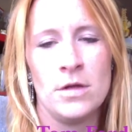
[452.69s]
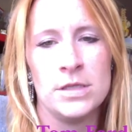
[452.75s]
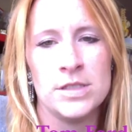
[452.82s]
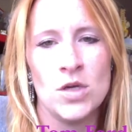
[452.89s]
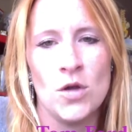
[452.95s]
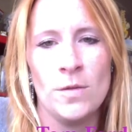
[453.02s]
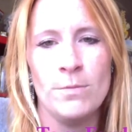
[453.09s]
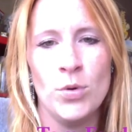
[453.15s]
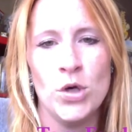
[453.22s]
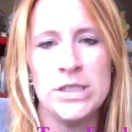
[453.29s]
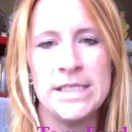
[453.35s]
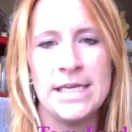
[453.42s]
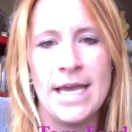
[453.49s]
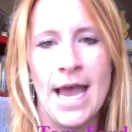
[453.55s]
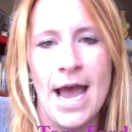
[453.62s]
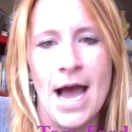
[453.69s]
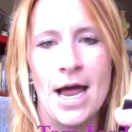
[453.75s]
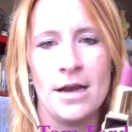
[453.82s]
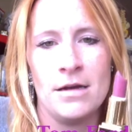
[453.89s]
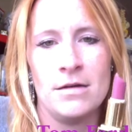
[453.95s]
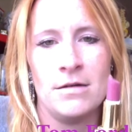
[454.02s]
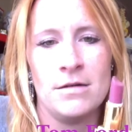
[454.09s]
It's called
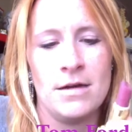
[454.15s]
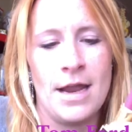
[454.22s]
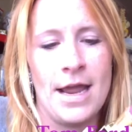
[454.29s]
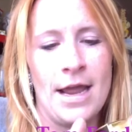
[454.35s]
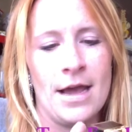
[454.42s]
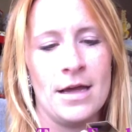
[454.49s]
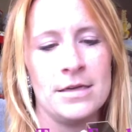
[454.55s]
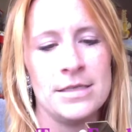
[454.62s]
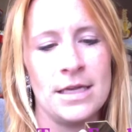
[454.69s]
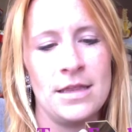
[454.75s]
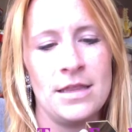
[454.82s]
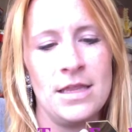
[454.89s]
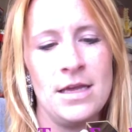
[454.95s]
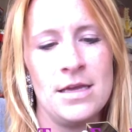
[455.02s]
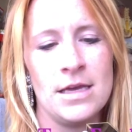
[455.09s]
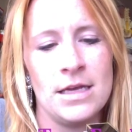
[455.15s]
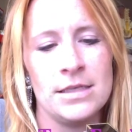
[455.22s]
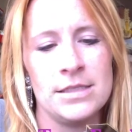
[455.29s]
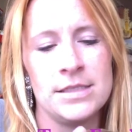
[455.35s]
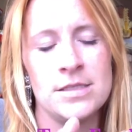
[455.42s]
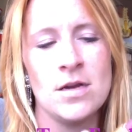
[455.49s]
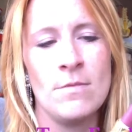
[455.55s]
Pussycat. And I think
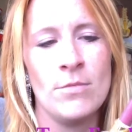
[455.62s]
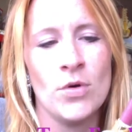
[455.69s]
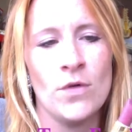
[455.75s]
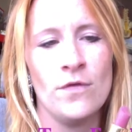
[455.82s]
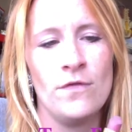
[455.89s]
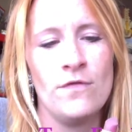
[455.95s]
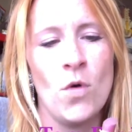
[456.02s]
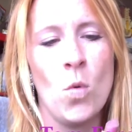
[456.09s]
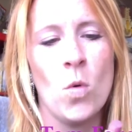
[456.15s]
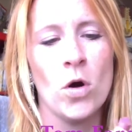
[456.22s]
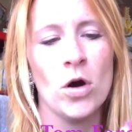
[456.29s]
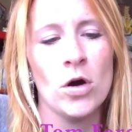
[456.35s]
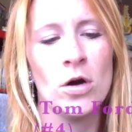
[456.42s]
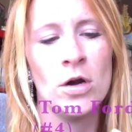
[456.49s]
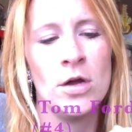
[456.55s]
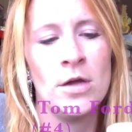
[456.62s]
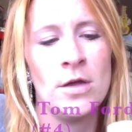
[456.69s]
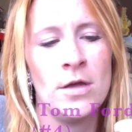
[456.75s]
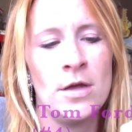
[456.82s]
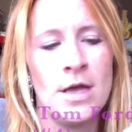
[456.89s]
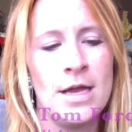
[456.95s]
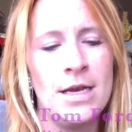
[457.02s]
it's number 4.
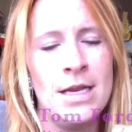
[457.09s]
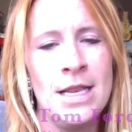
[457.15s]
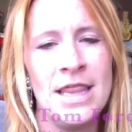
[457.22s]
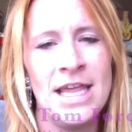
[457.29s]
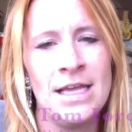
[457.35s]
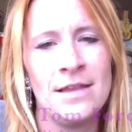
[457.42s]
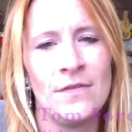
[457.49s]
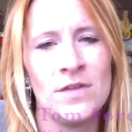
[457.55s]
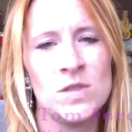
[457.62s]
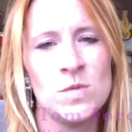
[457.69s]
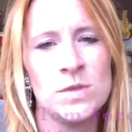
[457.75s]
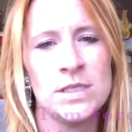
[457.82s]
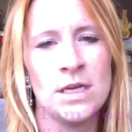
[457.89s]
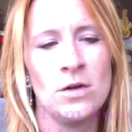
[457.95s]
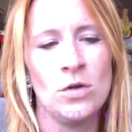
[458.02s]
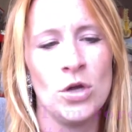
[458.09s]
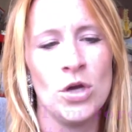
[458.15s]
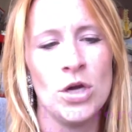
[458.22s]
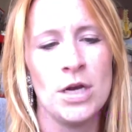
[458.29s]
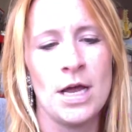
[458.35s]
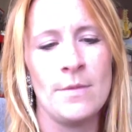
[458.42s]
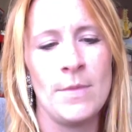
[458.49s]
I didn't think that this was going to look
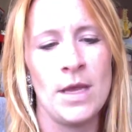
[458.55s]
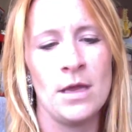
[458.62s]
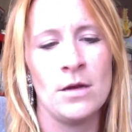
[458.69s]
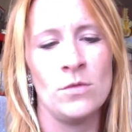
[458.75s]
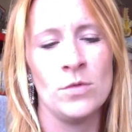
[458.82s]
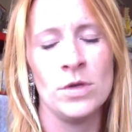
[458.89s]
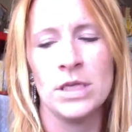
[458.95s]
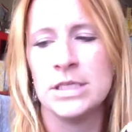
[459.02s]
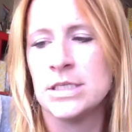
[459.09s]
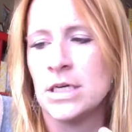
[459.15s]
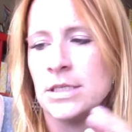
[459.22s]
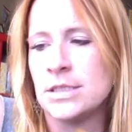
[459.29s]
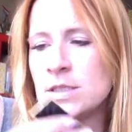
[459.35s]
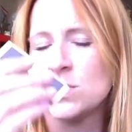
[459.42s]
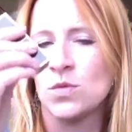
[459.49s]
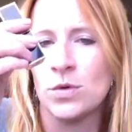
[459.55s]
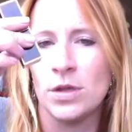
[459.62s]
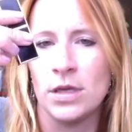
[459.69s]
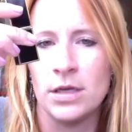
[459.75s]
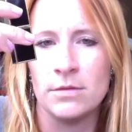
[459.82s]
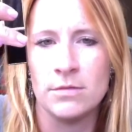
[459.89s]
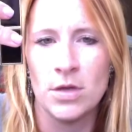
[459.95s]
good on me, and it really does. It's
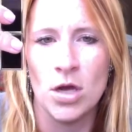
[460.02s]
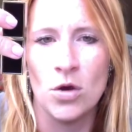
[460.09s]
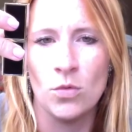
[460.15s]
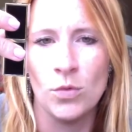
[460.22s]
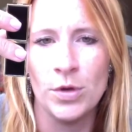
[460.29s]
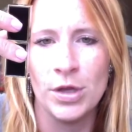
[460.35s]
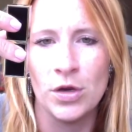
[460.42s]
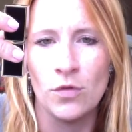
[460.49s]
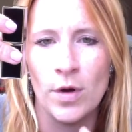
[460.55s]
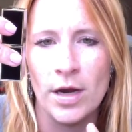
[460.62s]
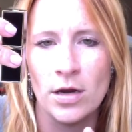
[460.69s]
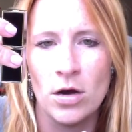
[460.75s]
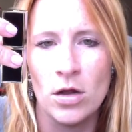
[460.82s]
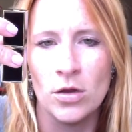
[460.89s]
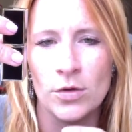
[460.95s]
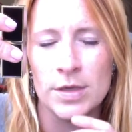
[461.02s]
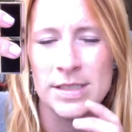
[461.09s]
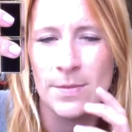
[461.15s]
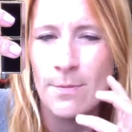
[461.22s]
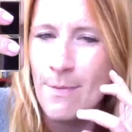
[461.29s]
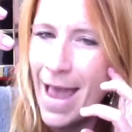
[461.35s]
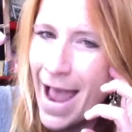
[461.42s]
really a really great color.
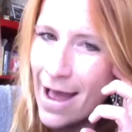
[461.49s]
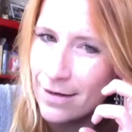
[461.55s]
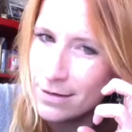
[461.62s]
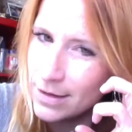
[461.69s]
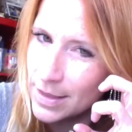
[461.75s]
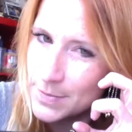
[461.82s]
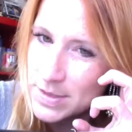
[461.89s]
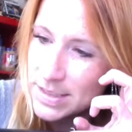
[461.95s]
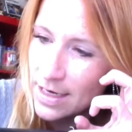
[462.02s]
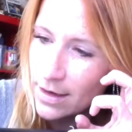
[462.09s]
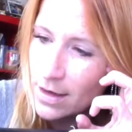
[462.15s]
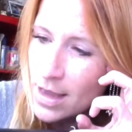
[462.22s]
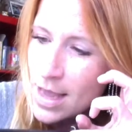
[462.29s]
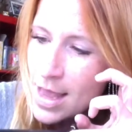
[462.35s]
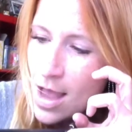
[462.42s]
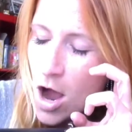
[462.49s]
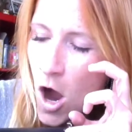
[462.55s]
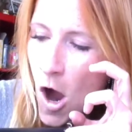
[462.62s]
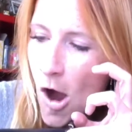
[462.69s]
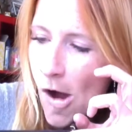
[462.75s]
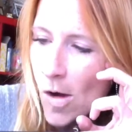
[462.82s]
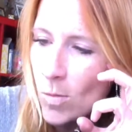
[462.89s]
It's a matte lipstick.
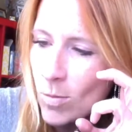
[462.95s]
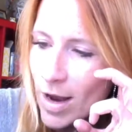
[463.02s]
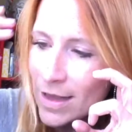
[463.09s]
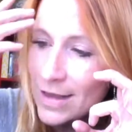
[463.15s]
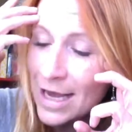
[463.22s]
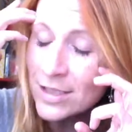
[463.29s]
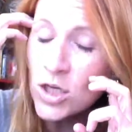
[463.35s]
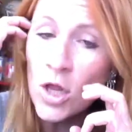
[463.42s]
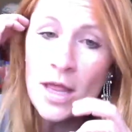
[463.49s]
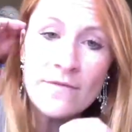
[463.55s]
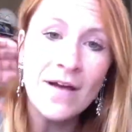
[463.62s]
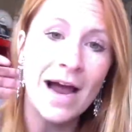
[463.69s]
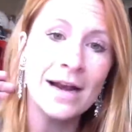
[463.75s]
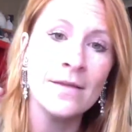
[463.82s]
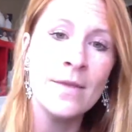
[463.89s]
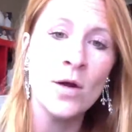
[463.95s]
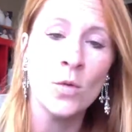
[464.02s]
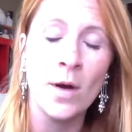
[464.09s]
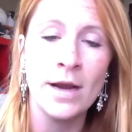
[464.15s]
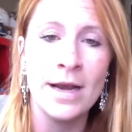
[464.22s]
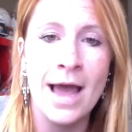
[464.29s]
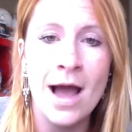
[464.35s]
And that's all I've got in there
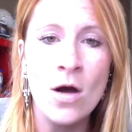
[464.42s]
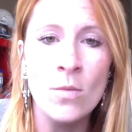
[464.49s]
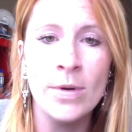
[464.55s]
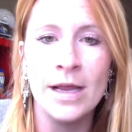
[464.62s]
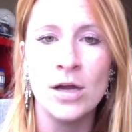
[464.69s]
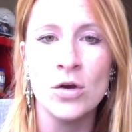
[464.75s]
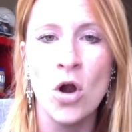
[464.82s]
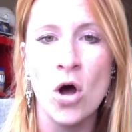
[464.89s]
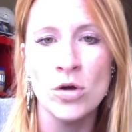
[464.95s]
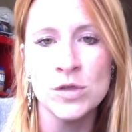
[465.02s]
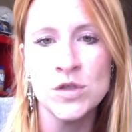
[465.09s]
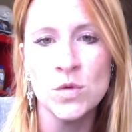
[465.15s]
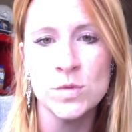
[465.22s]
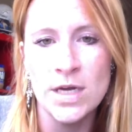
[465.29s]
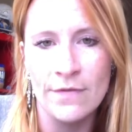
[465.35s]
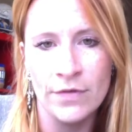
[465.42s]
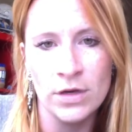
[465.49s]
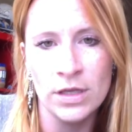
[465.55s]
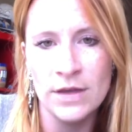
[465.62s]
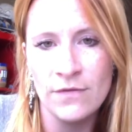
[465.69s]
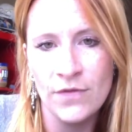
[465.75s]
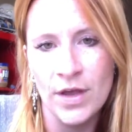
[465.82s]
right now, but it could also
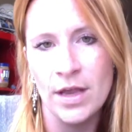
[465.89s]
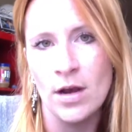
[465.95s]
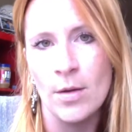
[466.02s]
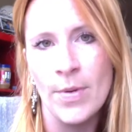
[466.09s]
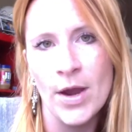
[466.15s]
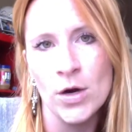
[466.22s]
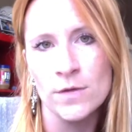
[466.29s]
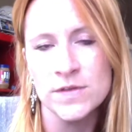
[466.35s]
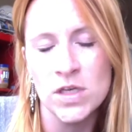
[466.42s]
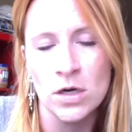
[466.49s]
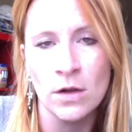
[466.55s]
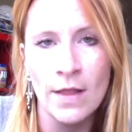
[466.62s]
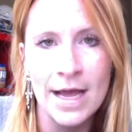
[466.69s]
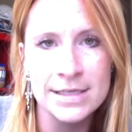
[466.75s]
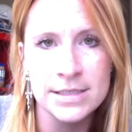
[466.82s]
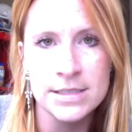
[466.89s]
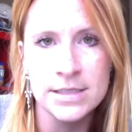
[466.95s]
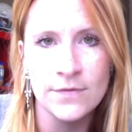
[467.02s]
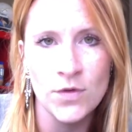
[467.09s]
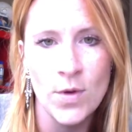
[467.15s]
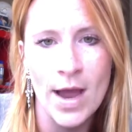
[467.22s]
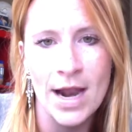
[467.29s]
definitely fit a pair of sunglasses
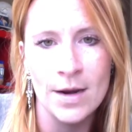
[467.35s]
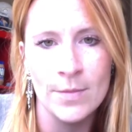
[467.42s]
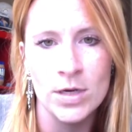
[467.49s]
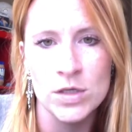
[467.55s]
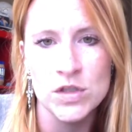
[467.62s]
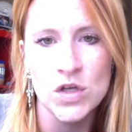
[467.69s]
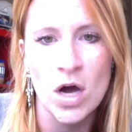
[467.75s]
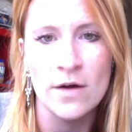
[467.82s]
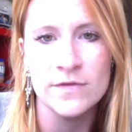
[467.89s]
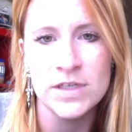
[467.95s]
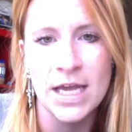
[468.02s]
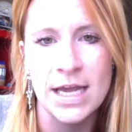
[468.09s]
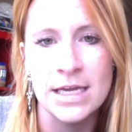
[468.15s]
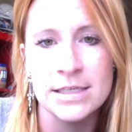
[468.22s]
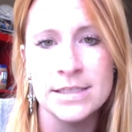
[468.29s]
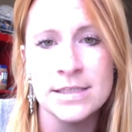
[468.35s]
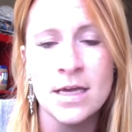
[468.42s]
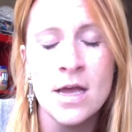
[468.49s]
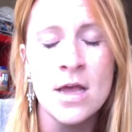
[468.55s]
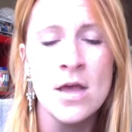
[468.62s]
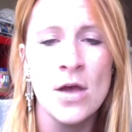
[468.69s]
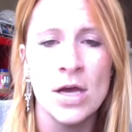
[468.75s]
if you had them in a soft case.
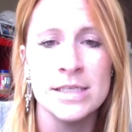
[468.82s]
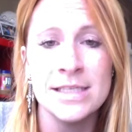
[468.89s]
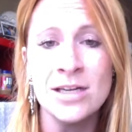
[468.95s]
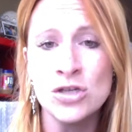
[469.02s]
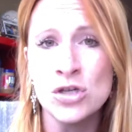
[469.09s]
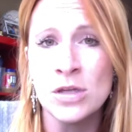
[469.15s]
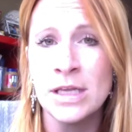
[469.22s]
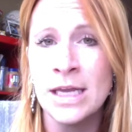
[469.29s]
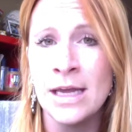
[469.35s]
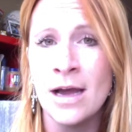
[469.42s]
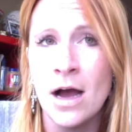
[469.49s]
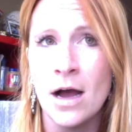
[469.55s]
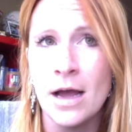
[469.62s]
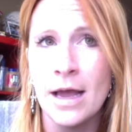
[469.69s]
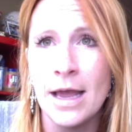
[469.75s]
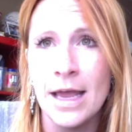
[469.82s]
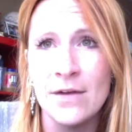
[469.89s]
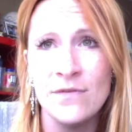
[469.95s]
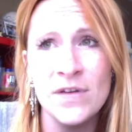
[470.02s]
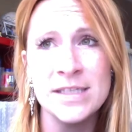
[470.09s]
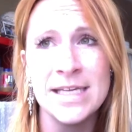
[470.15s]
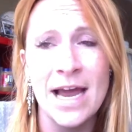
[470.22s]
Essentially, it
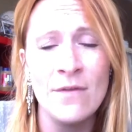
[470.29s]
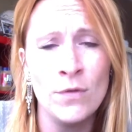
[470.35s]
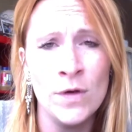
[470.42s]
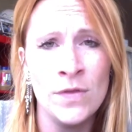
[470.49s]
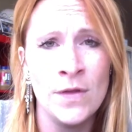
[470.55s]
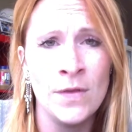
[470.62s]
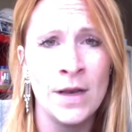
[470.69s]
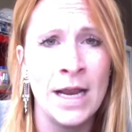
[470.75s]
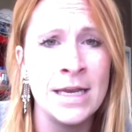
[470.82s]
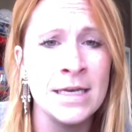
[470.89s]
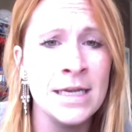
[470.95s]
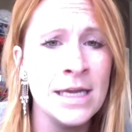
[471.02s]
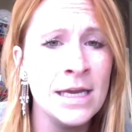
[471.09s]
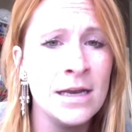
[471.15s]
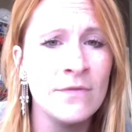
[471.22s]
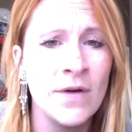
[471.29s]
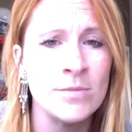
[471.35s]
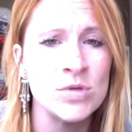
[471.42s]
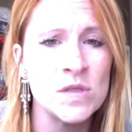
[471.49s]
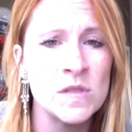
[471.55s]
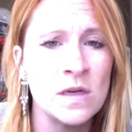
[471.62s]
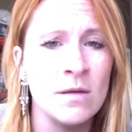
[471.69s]
fits everything that I need if I'm
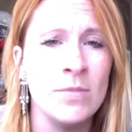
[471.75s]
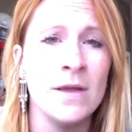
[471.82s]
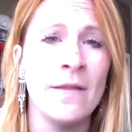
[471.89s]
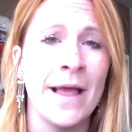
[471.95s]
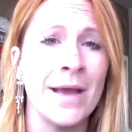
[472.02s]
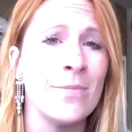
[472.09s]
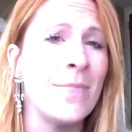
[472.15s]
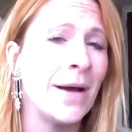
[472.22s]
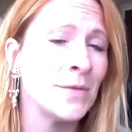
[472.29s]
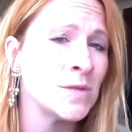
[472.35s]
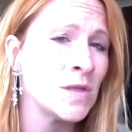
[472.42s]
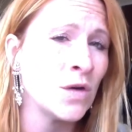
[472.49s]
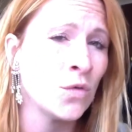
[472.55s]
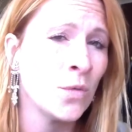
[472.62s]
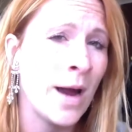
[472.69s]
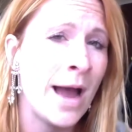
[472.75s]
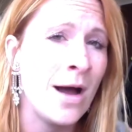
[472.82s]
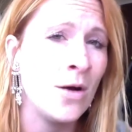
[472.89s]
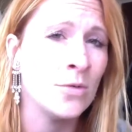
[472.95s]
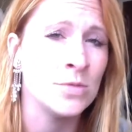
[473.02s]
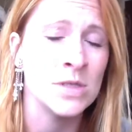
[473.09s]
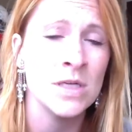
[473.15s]
just going to be like bouncing
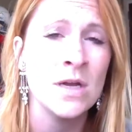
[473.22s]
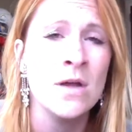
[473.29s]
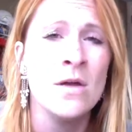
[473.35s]
around.